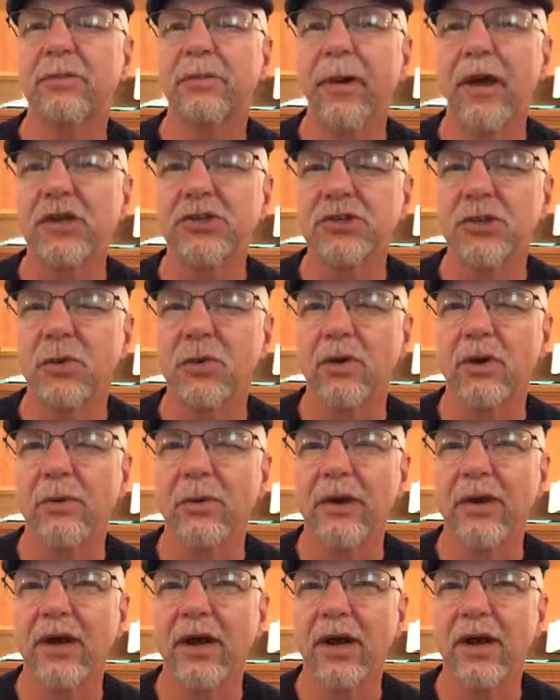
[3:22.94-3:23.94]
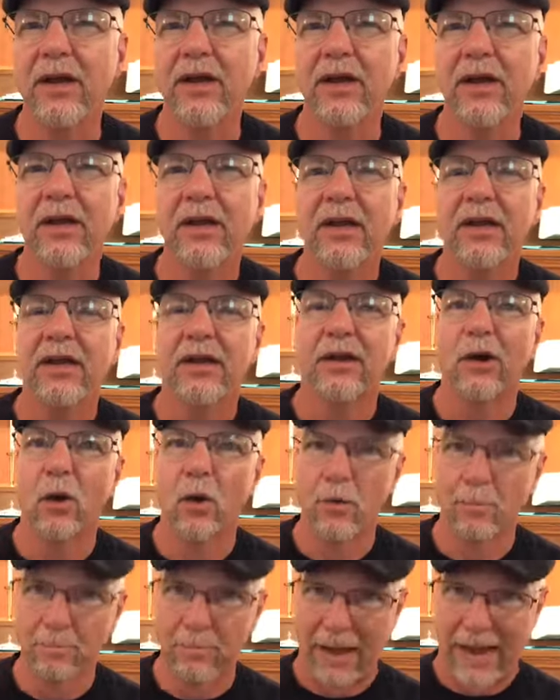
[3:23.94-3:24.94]
Special, were we not?
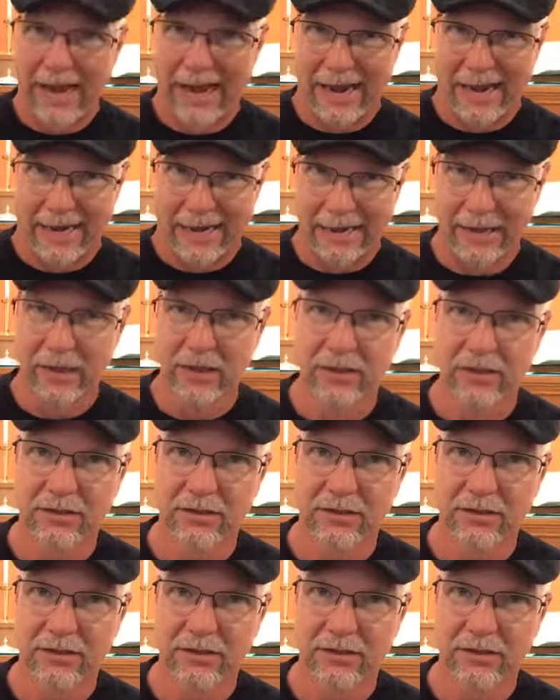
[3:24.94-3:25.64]
Going back.